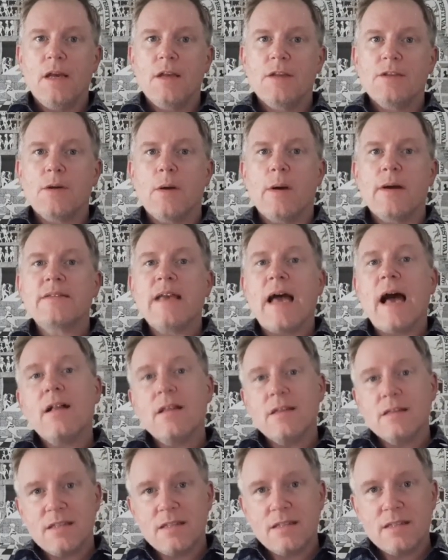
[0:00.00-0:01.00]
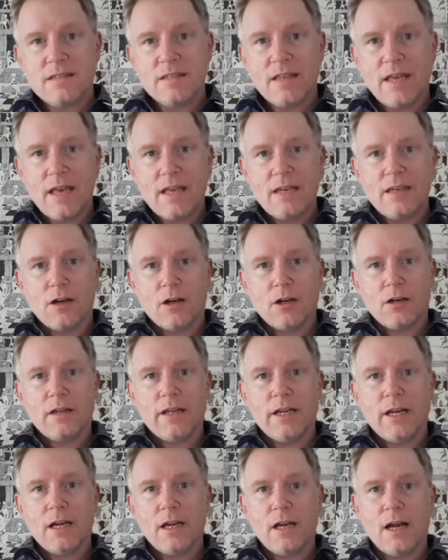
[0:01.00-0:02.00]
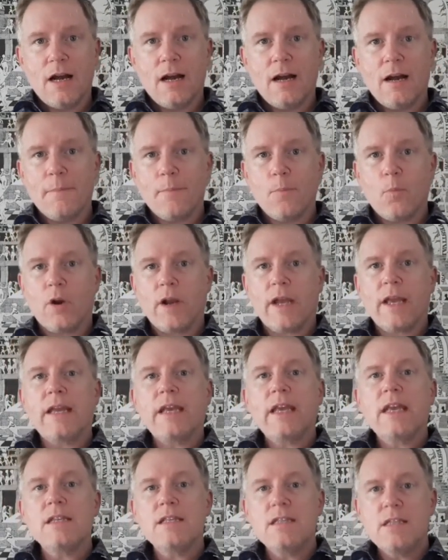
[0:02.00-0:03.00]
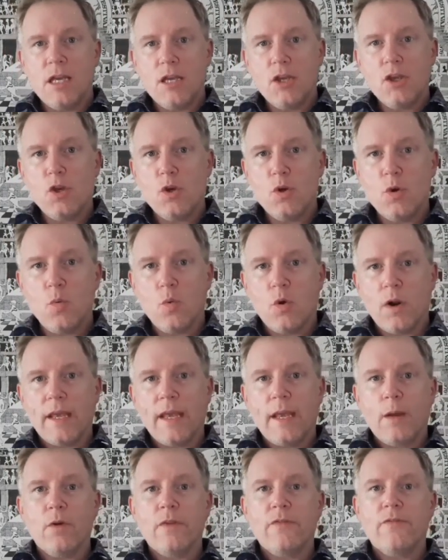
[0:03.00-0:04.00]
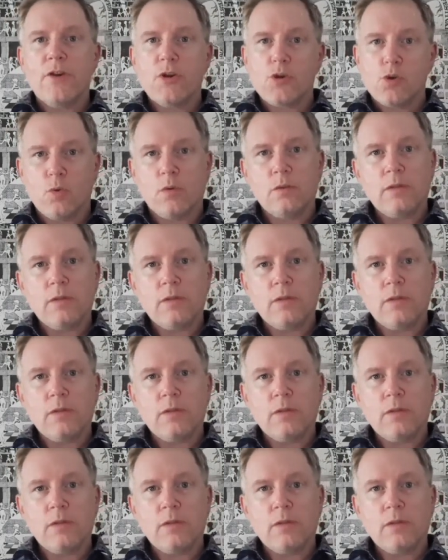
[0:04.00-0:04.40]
So as Allison said earlier, we're going to continue working with visual